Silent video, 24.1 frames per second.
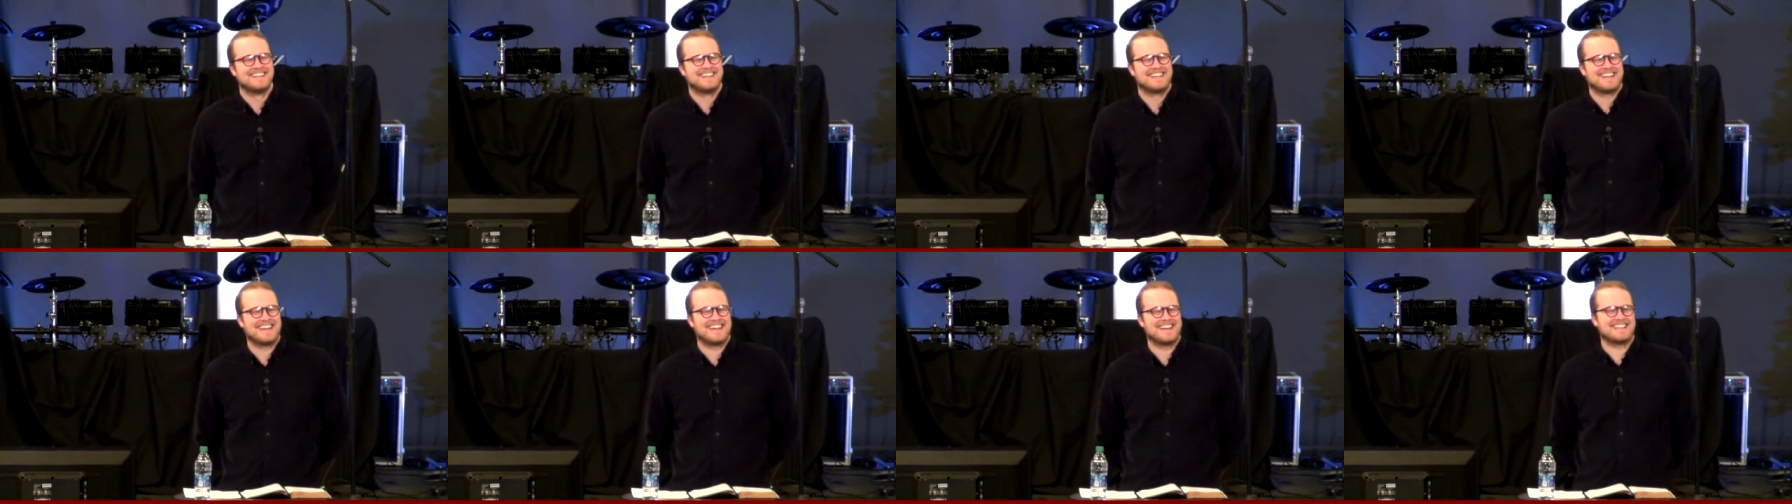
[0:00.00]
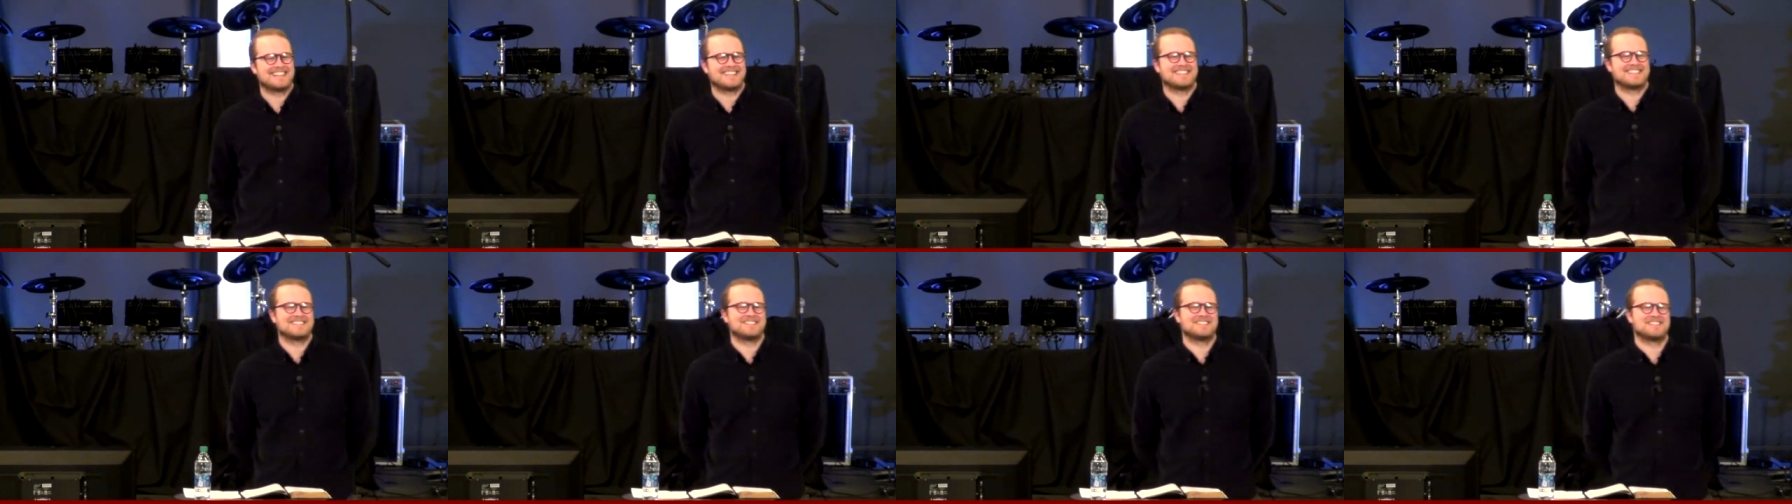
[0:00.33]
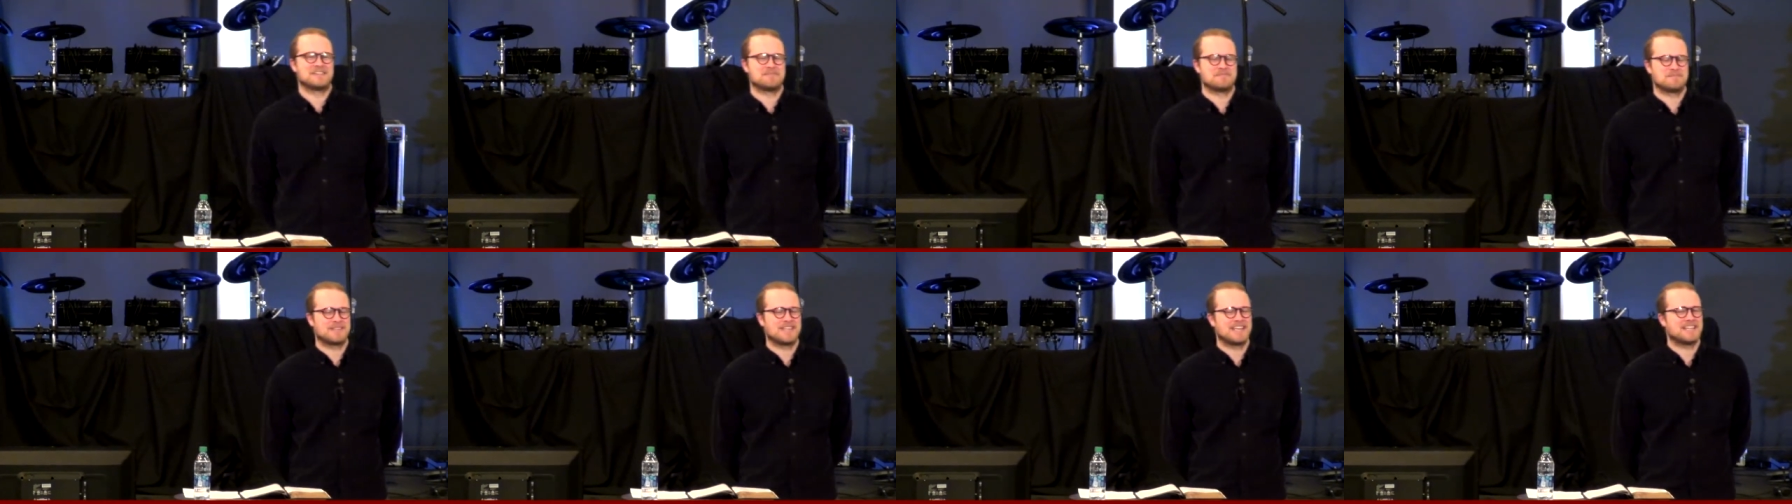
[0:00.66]

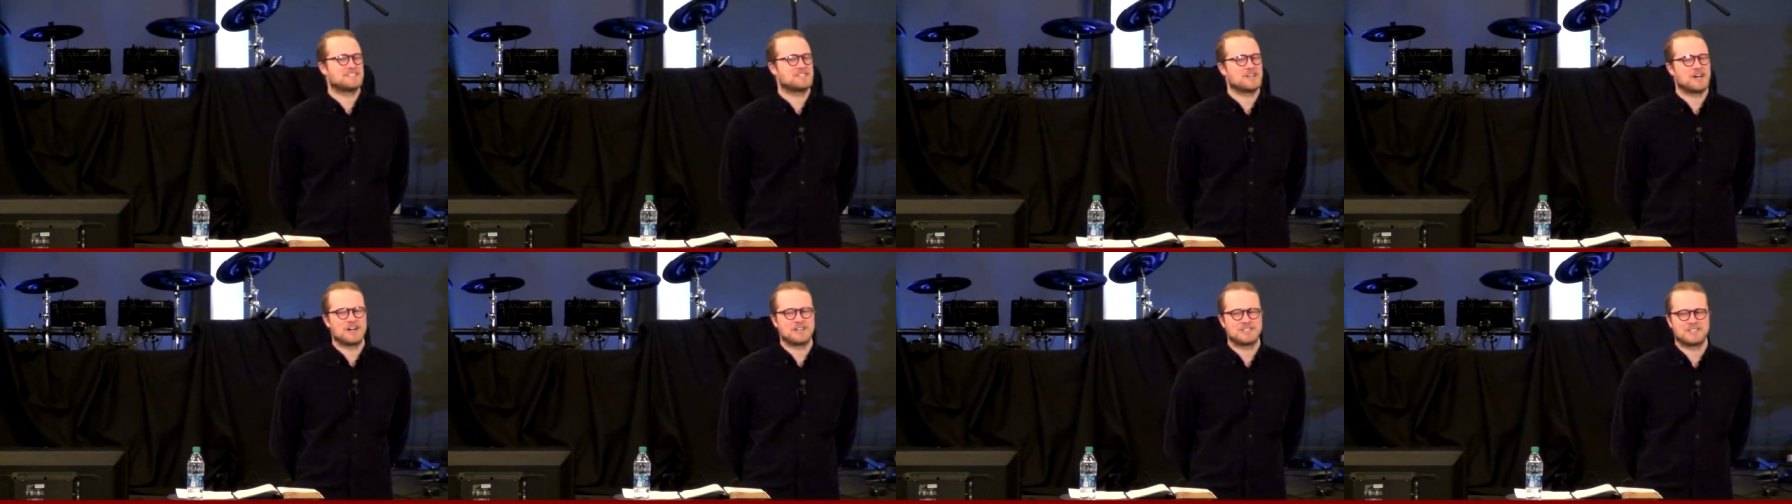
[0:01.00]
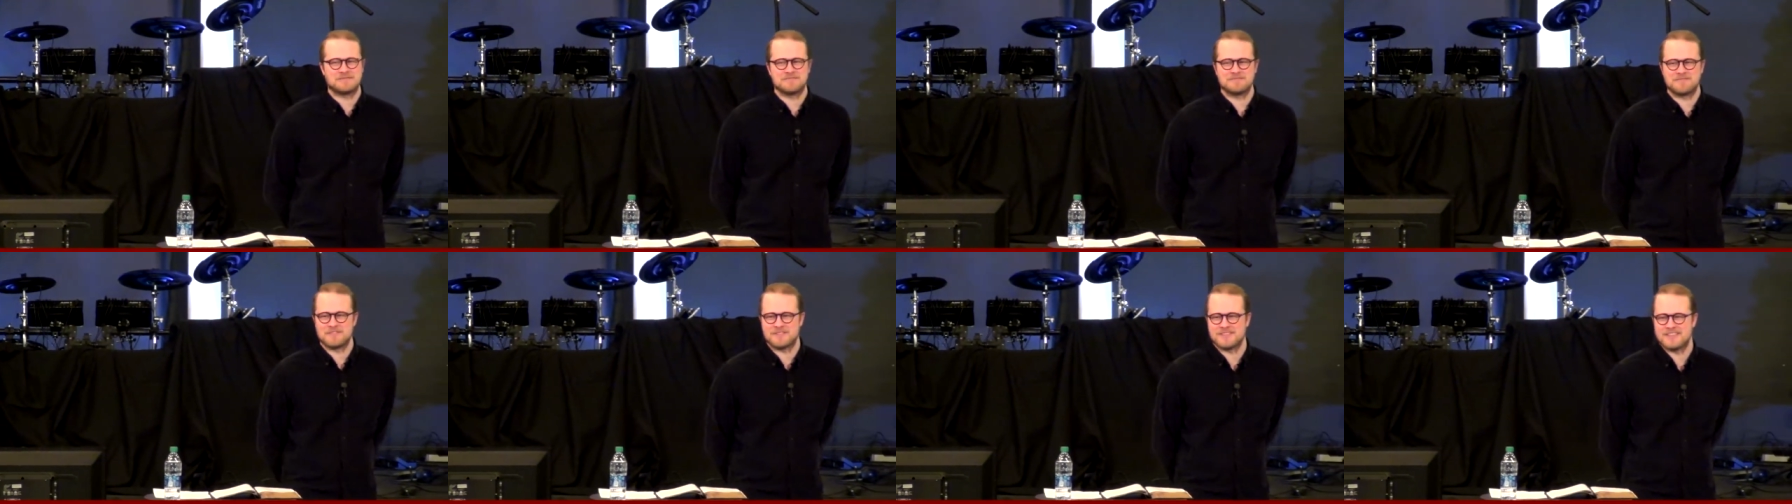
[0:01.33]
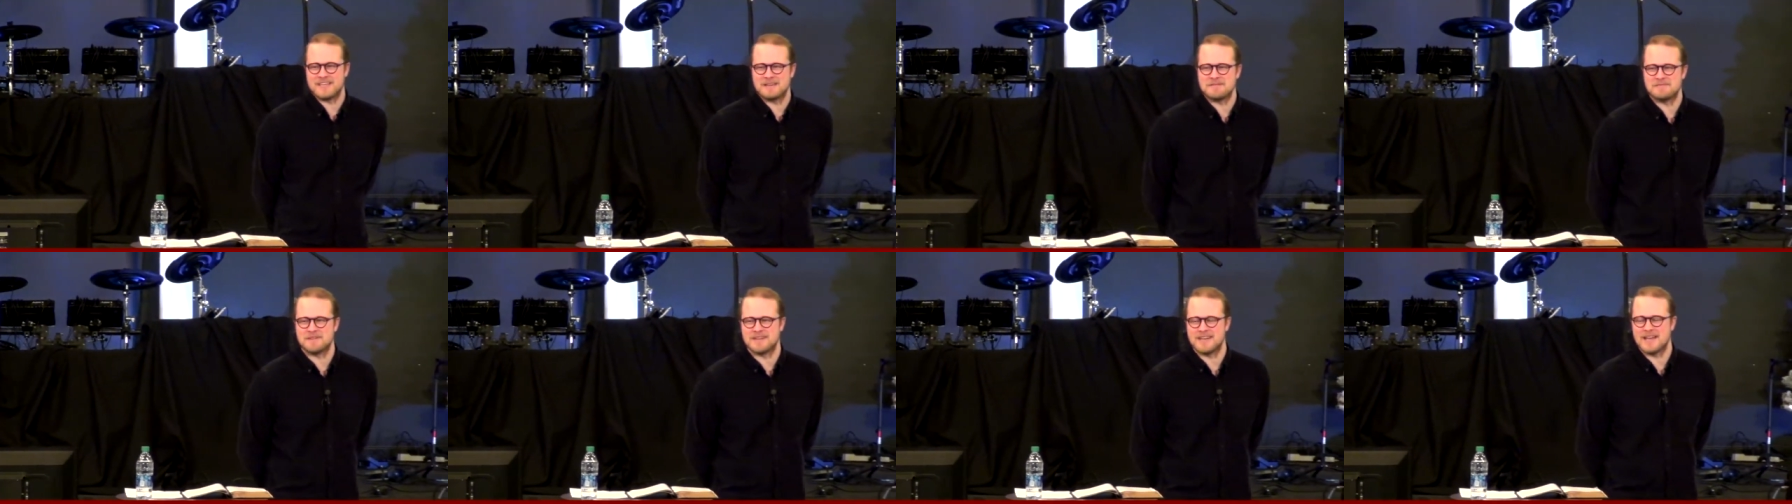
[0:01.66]
Hallelujah. But that's awesome for
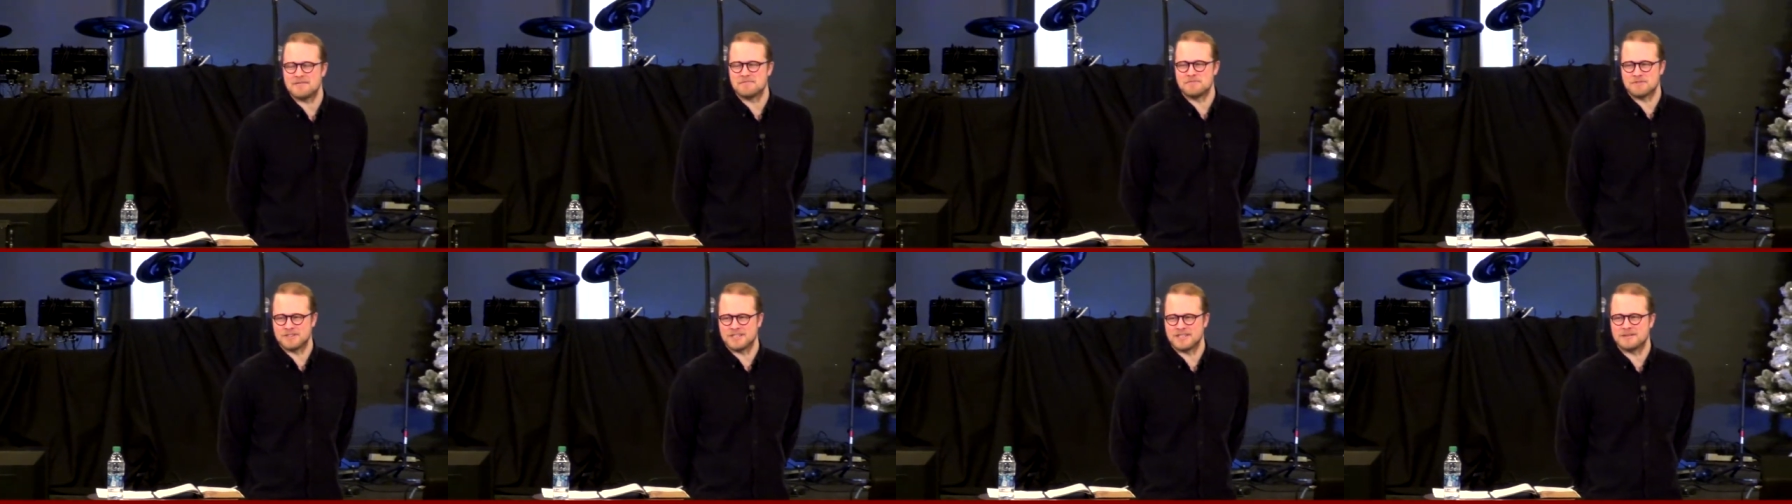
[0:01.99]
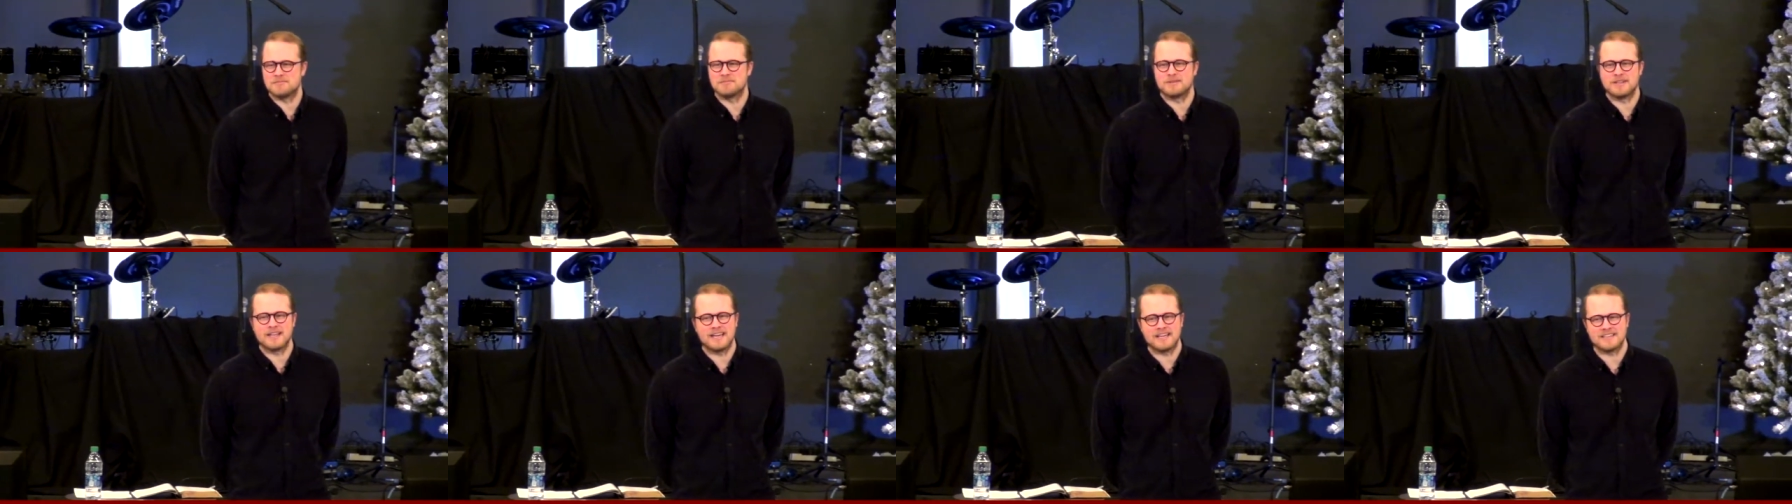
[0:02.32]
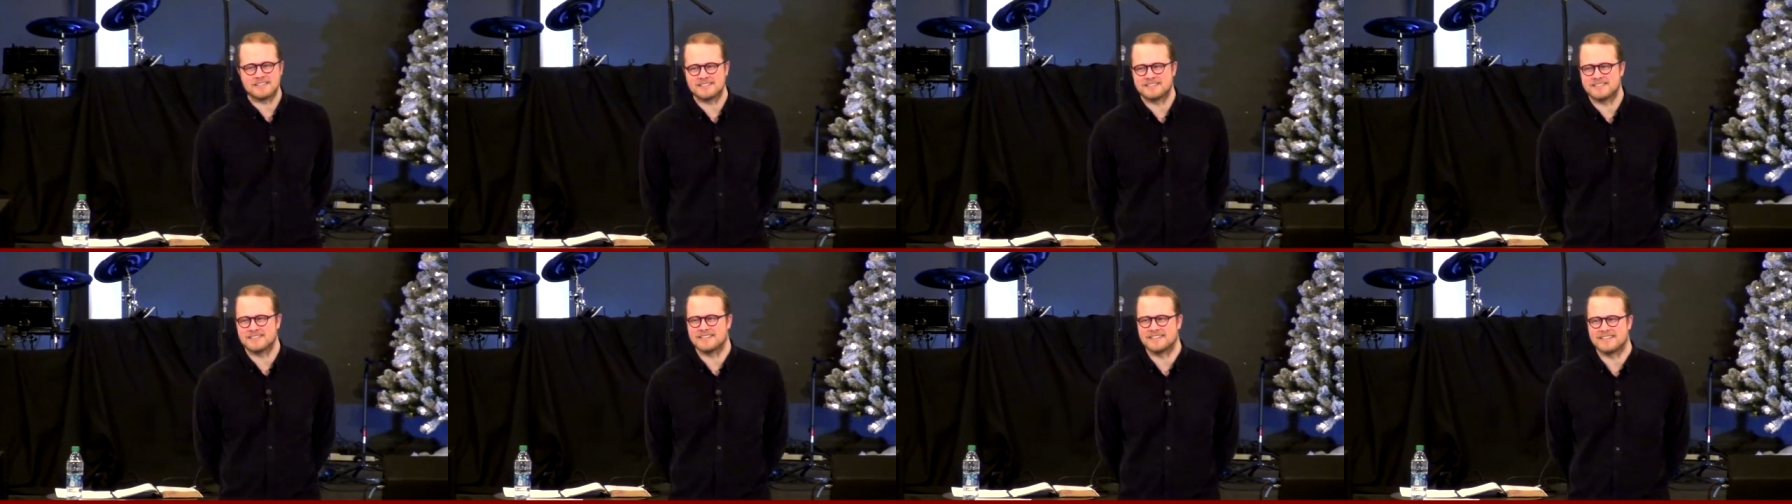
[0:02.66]
them, and I'm really
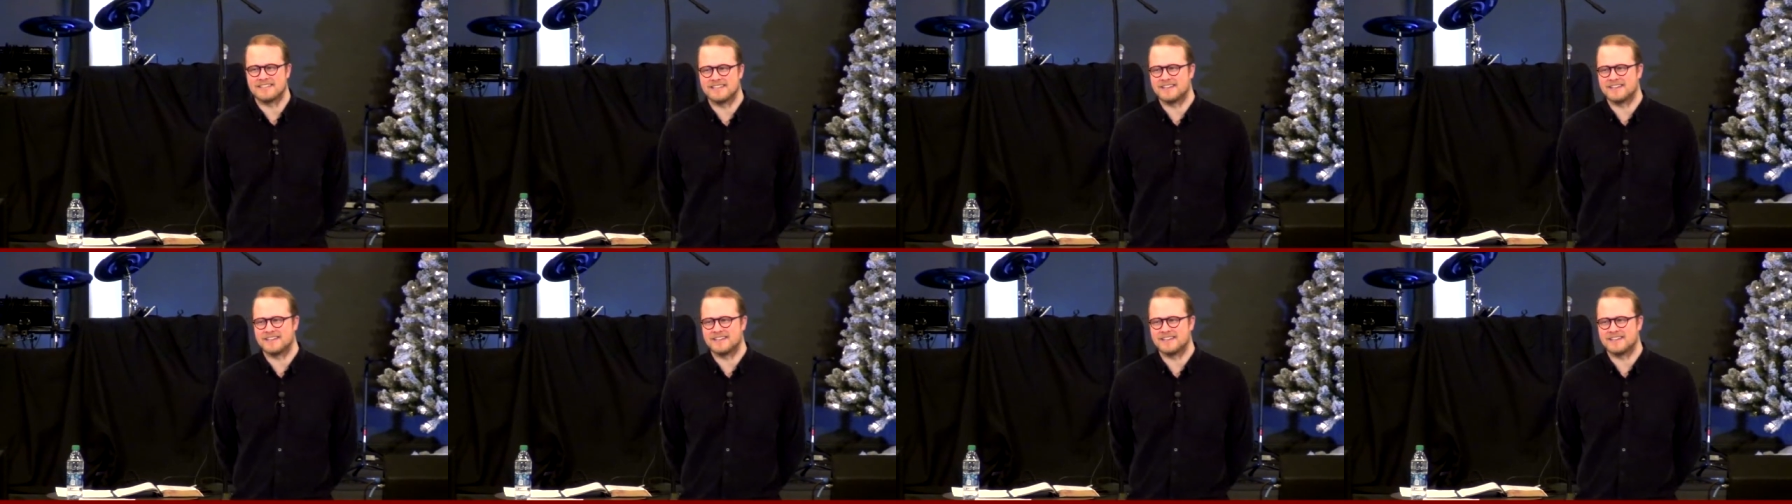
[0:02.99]
blessed and,